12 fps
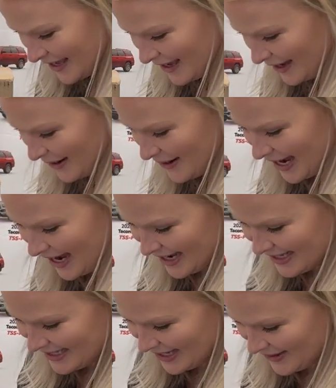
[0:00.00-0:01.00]

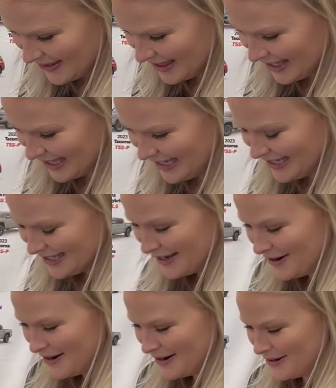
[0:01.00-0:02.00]
Okay, so these
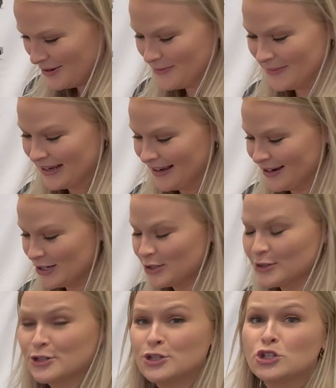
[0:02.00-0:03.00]
are, oh my gosh,
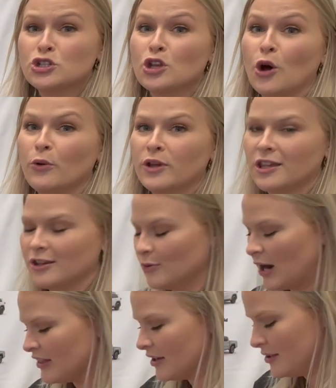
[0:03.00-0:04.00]
they're so cute.
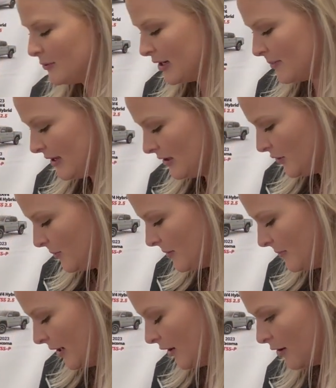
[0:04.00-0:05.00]
I thought they were gonna be a little
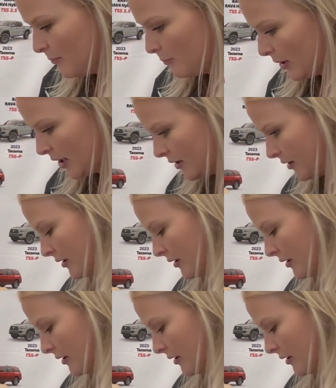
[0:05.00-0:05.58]
bit bigger, but